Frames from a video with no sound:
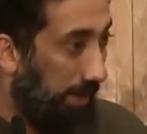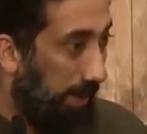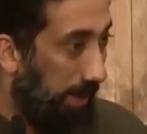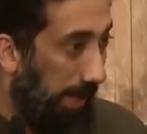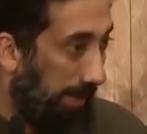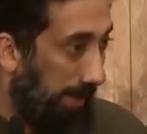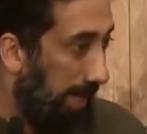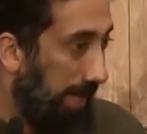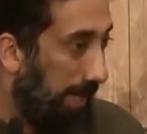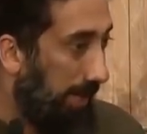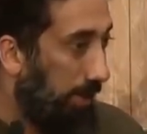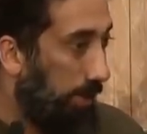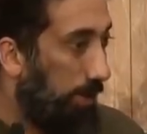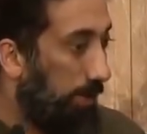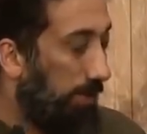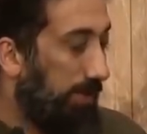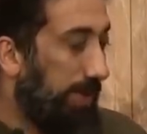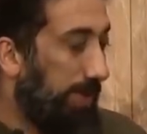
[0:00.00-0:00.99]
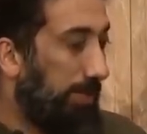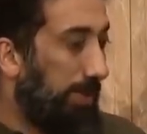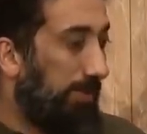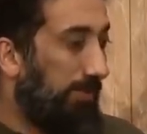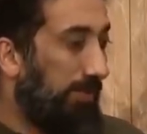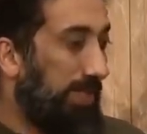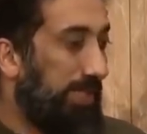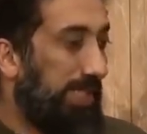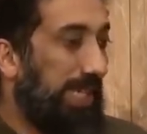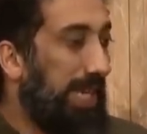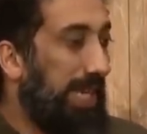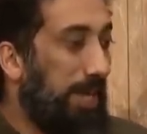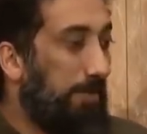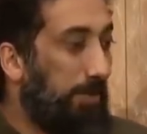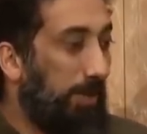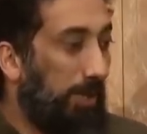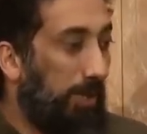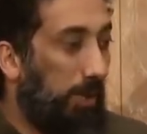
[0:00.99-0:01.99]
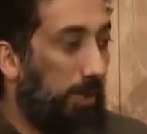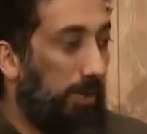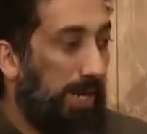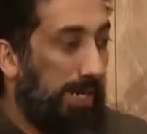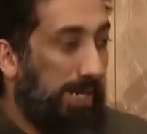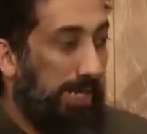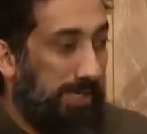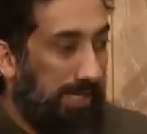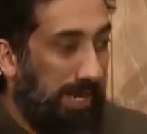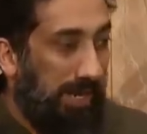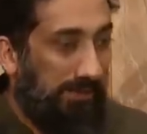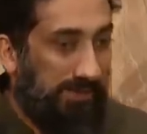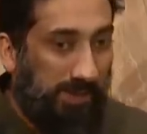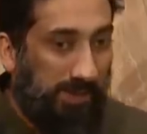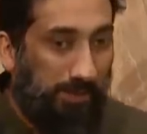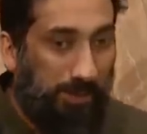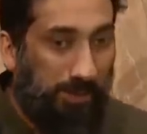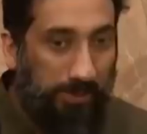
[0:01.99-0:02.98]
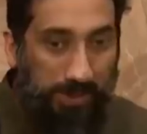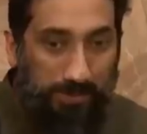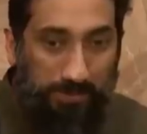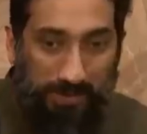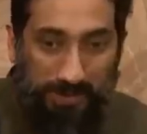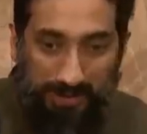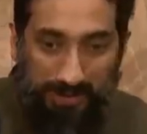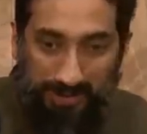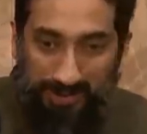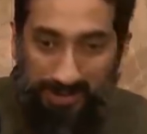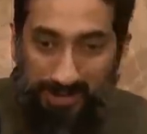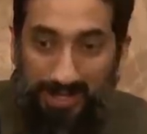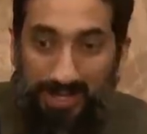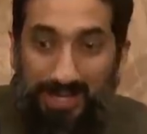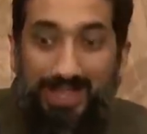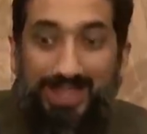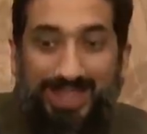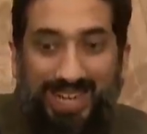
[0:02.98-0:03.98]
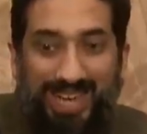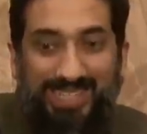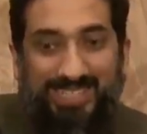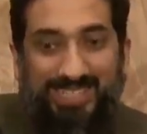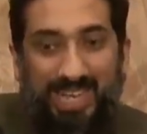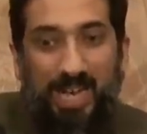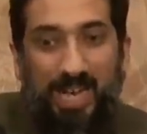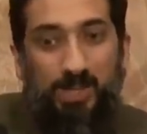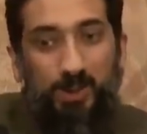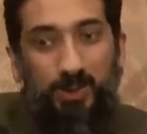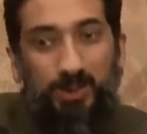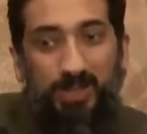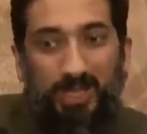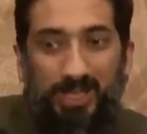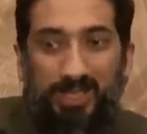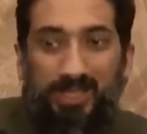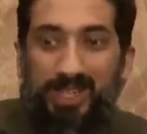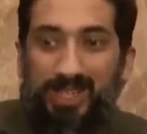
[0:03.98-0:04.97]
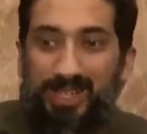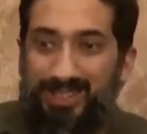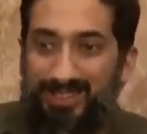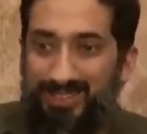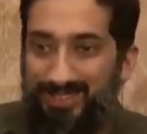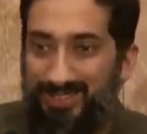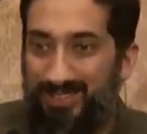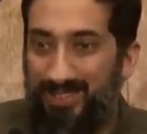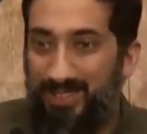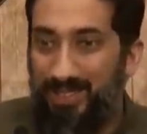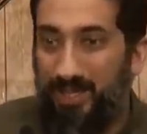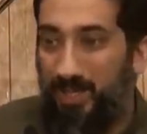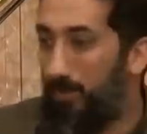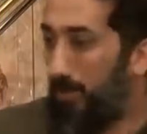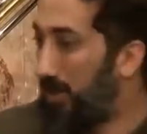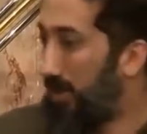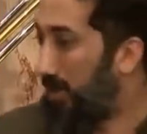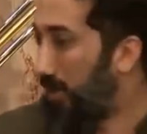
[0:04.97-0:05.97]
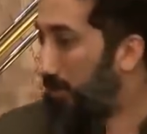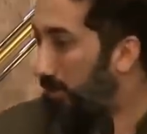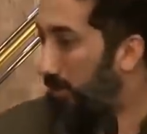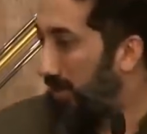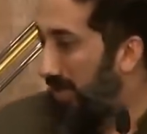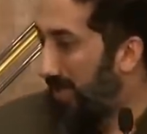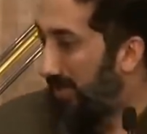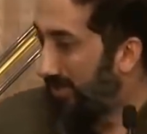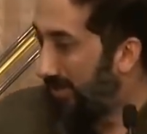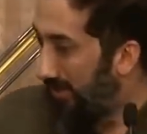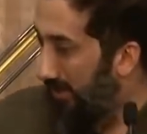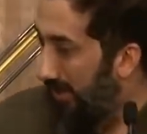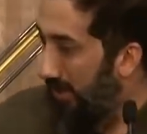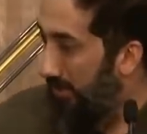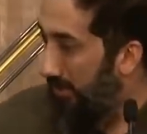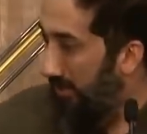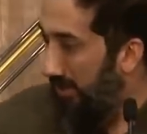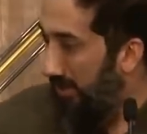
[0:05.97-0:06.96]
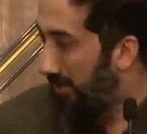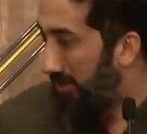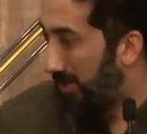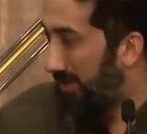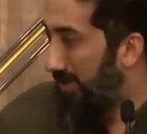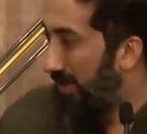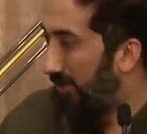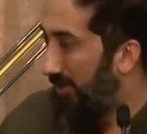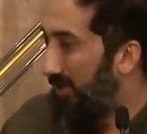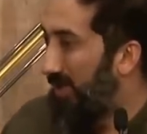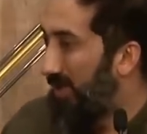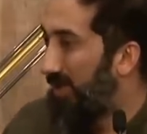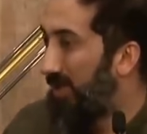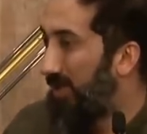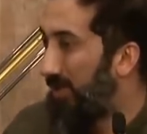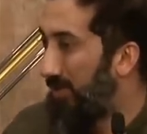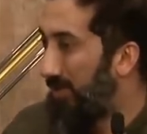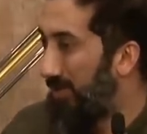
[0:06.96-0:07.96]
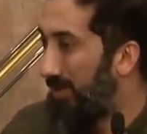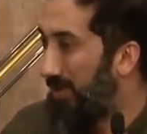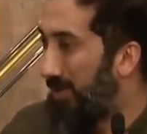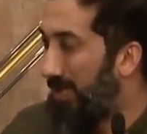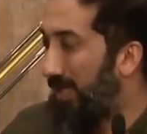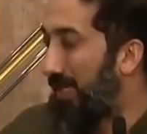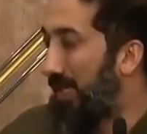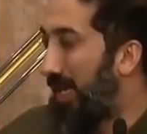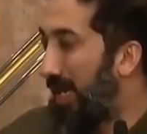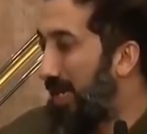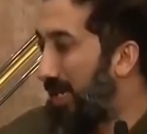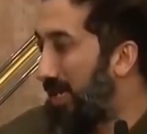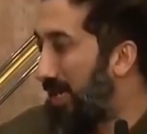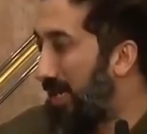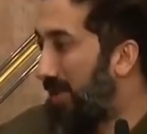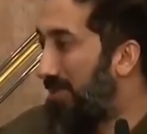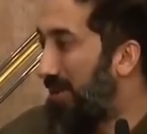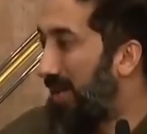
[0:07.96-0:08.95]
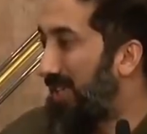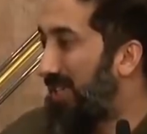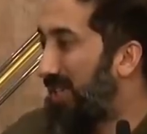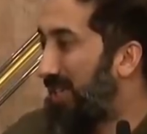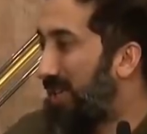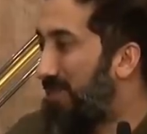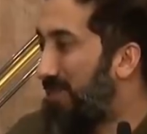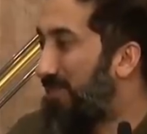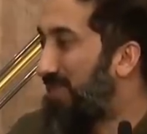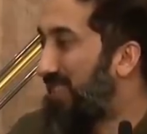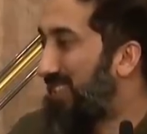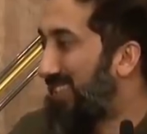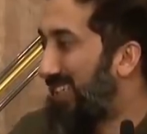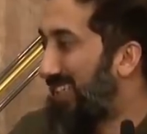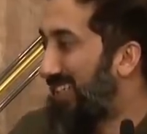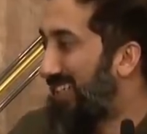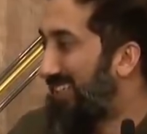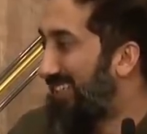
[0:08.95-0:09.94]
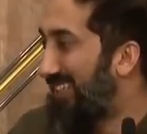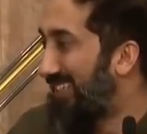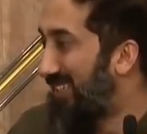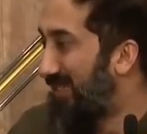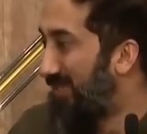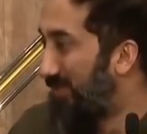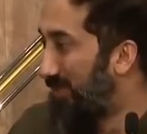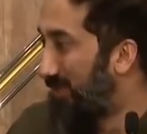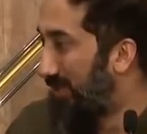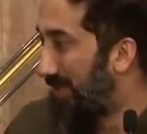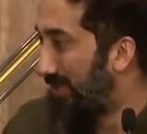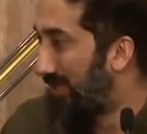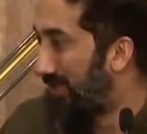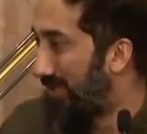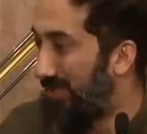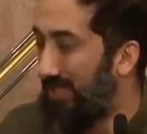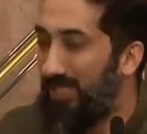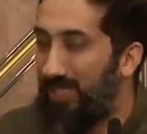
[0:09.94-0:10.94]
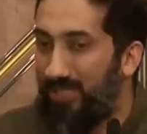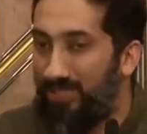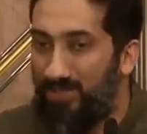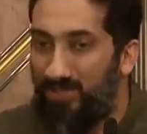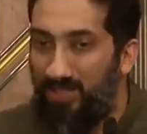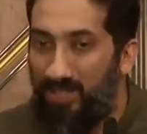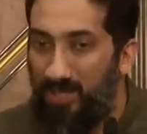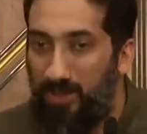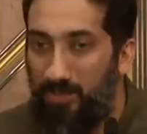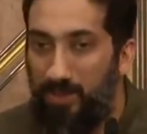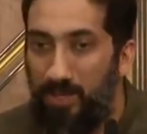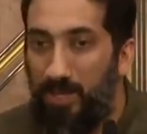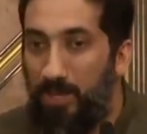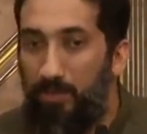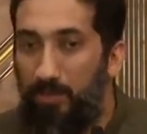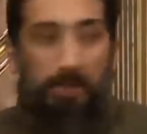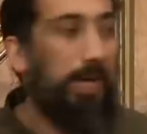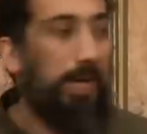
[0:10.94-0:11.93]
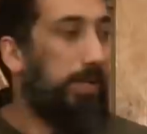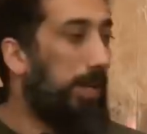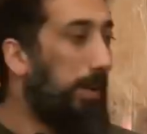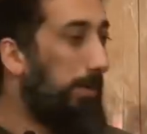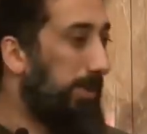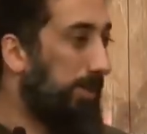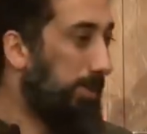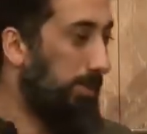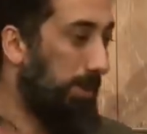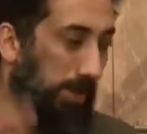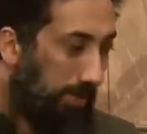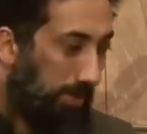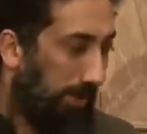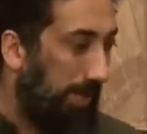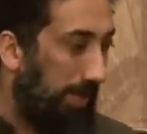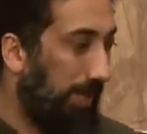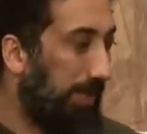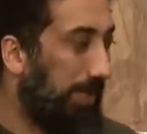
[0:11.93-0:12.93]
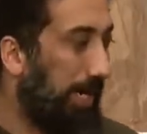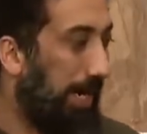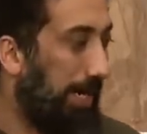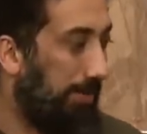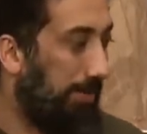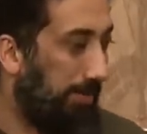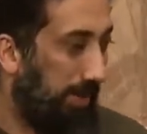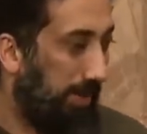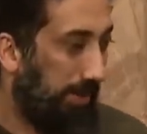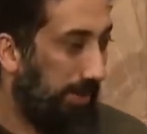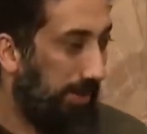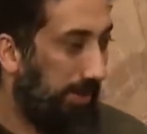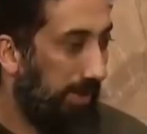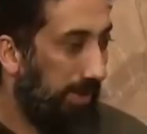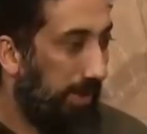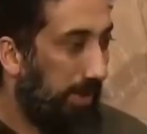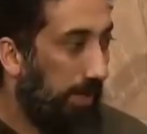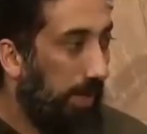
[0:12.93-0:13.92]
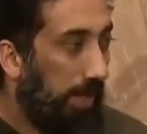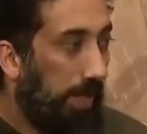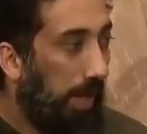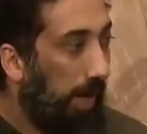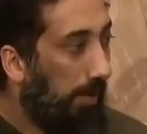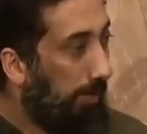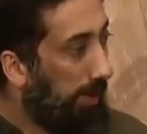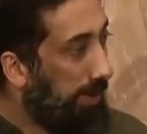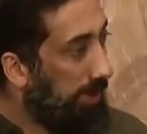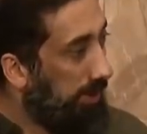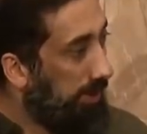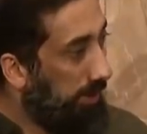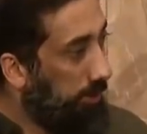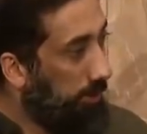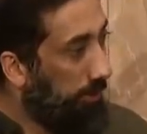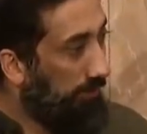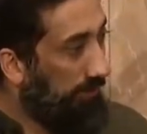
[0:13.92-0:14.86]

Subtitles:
I can't, if someone feels I can't be alone, I need to have someone with me. That's actually Allah. When someone has Allah with them, they're never alone. Kalla inna ma'iya rabbi sayahdini, Musa says, alayhi salam. My Rabb is with me, He'll guide me. A person who